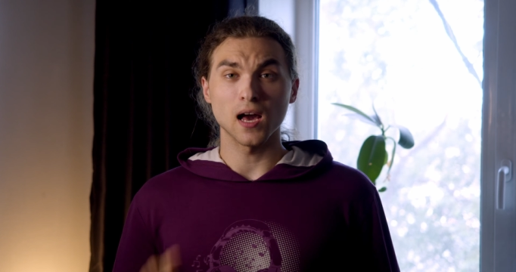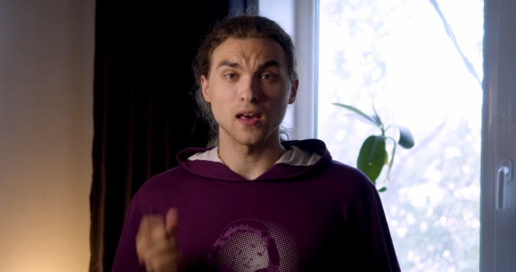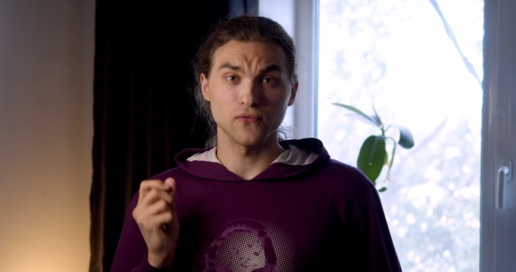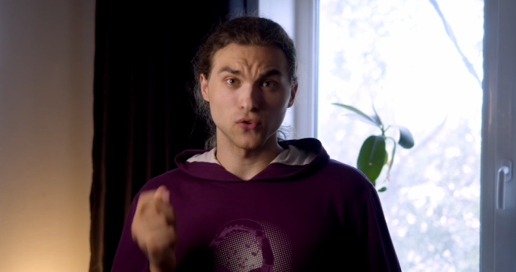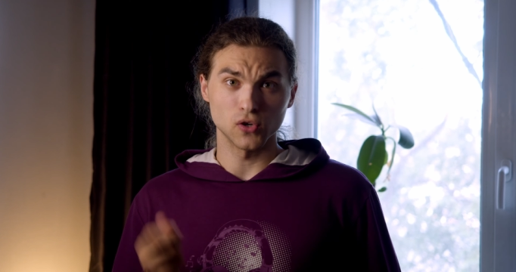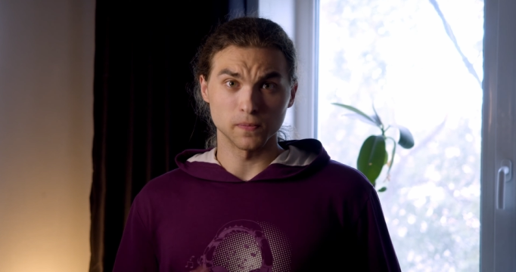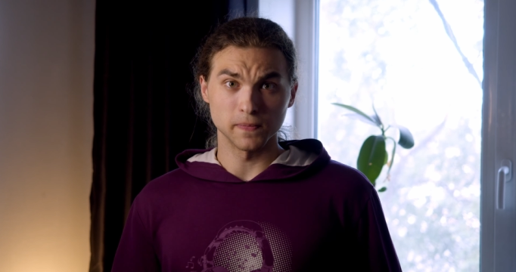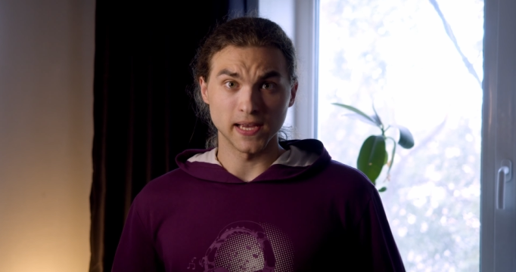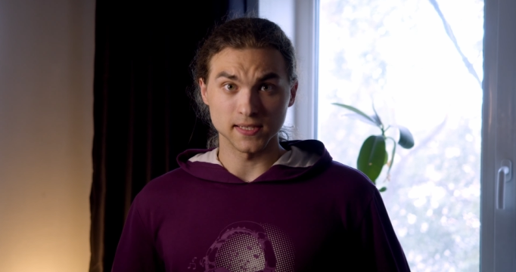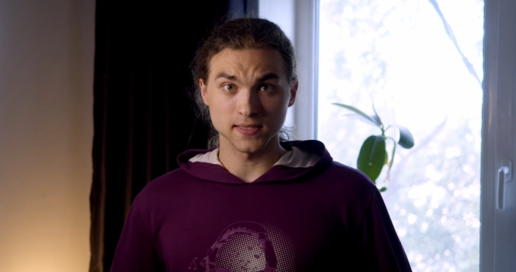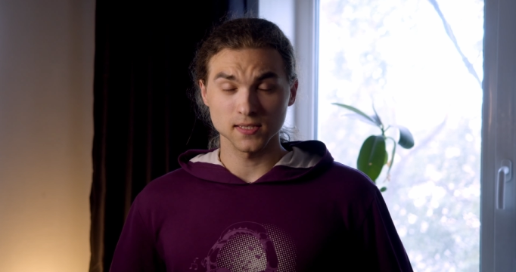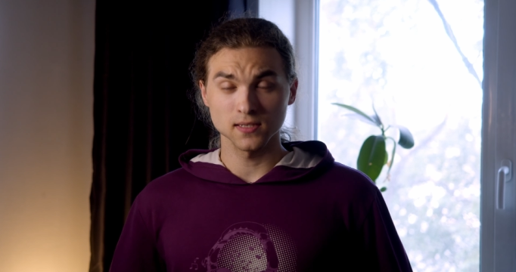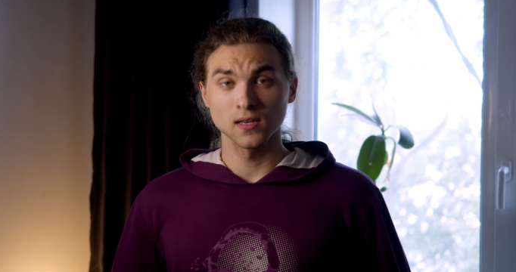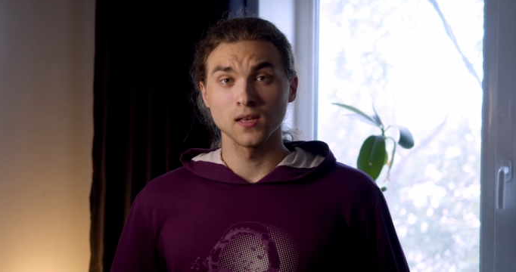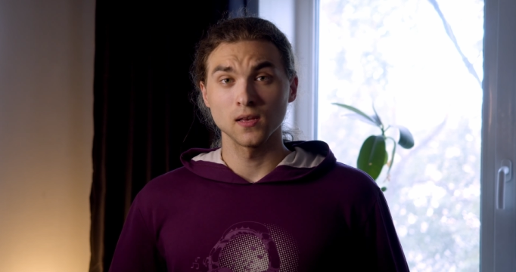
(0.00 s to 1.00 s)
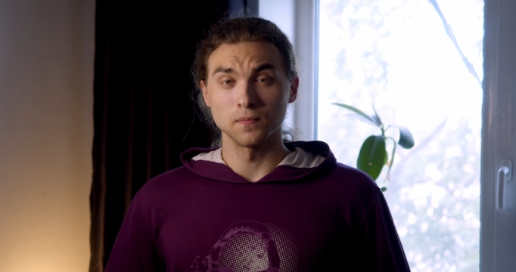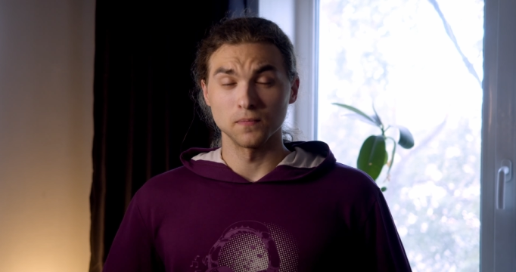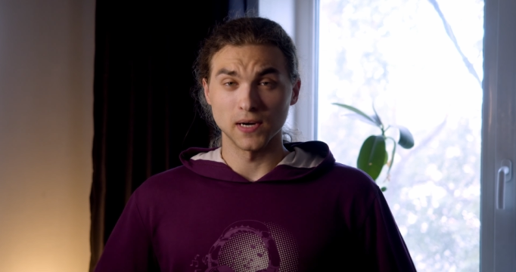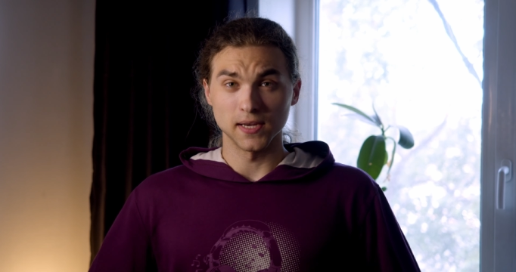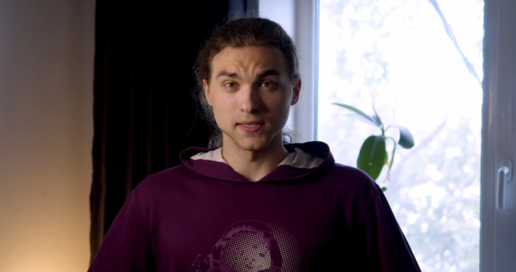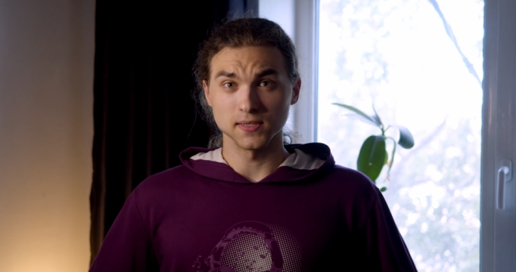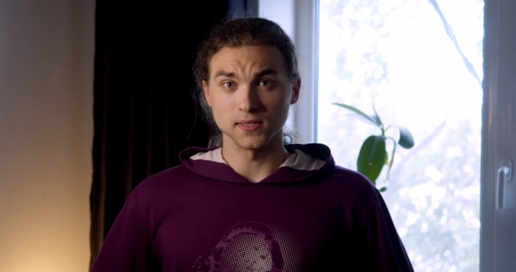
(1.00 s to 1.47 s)
I format
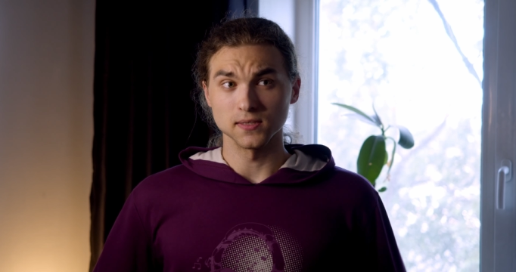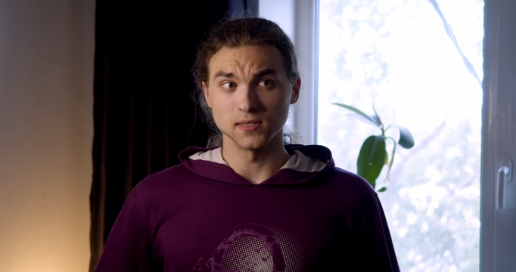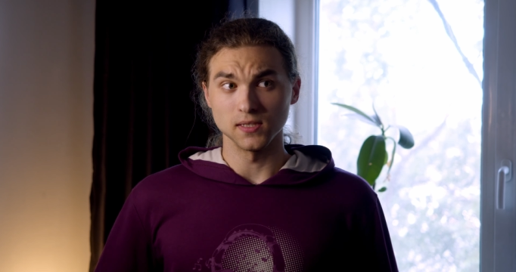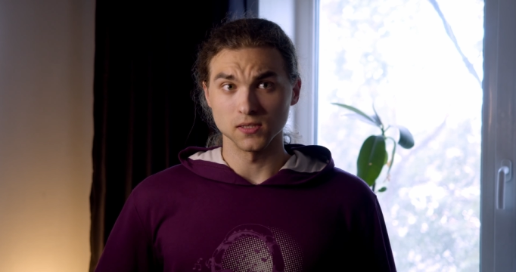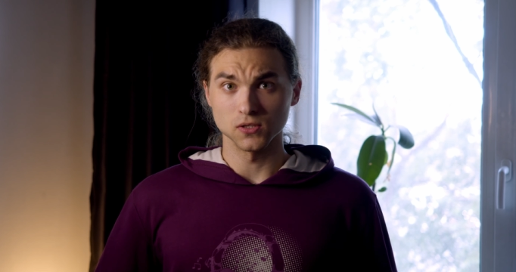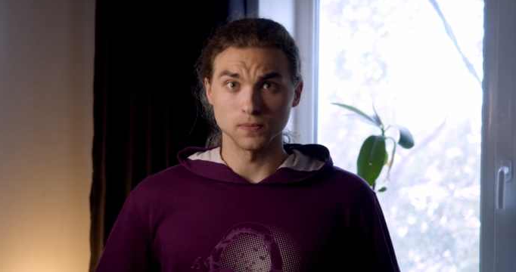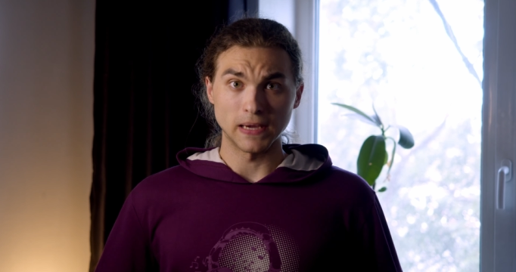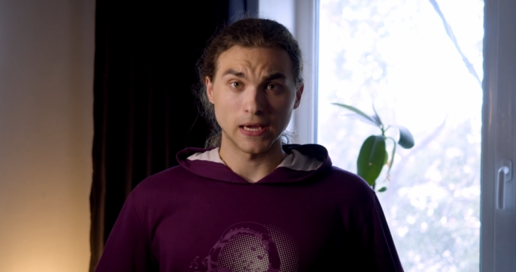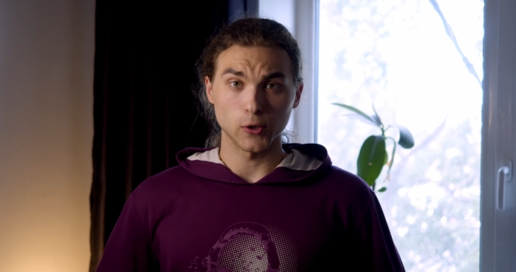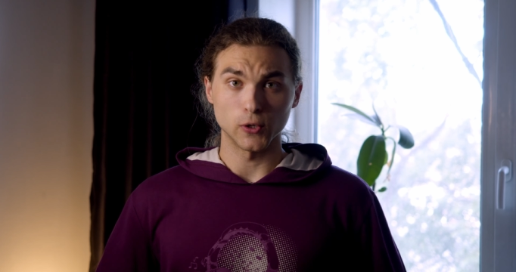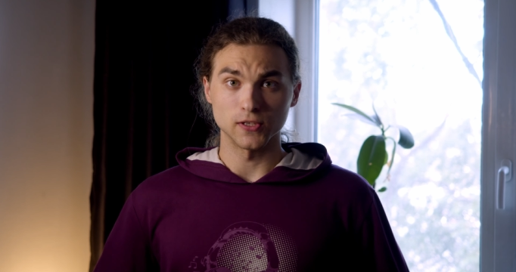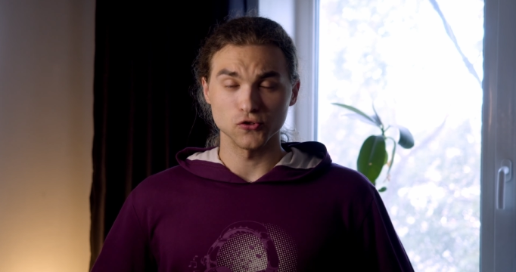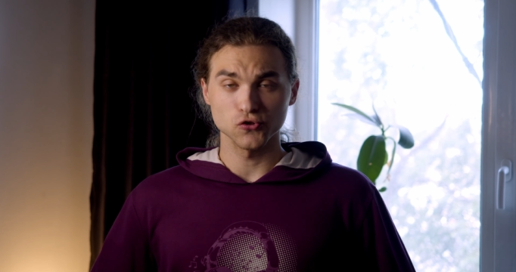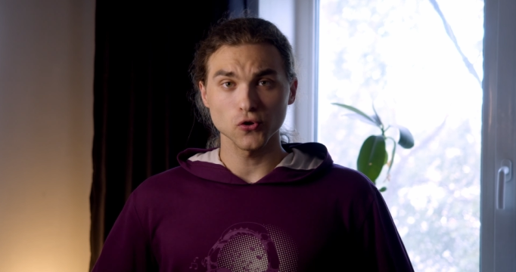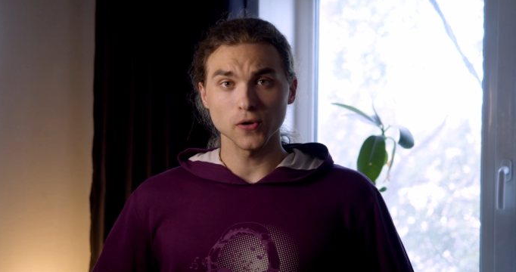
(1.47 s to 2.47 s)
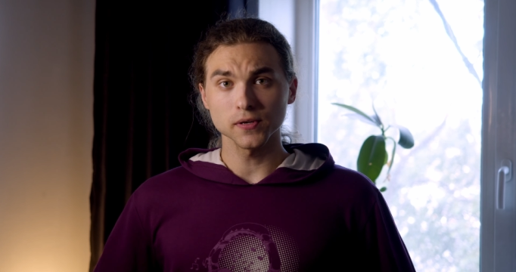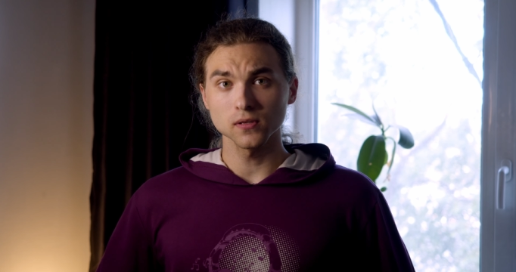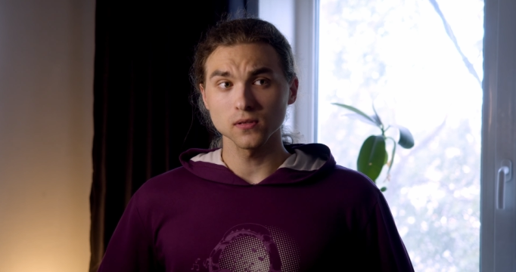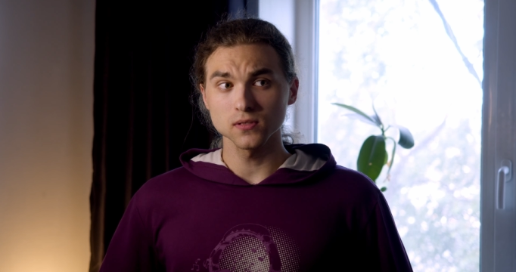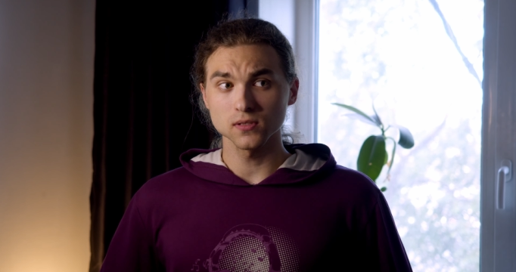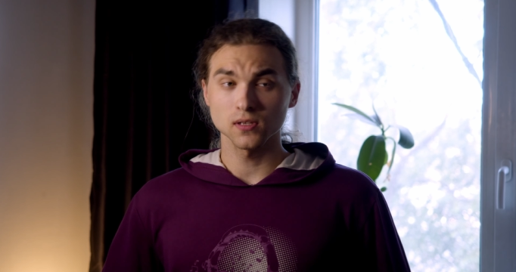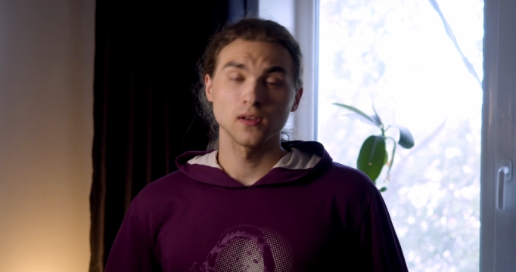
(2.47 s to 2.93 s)
my SSD into macOS
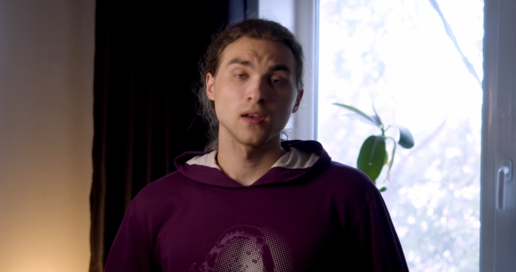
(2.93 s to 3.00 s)
journaled,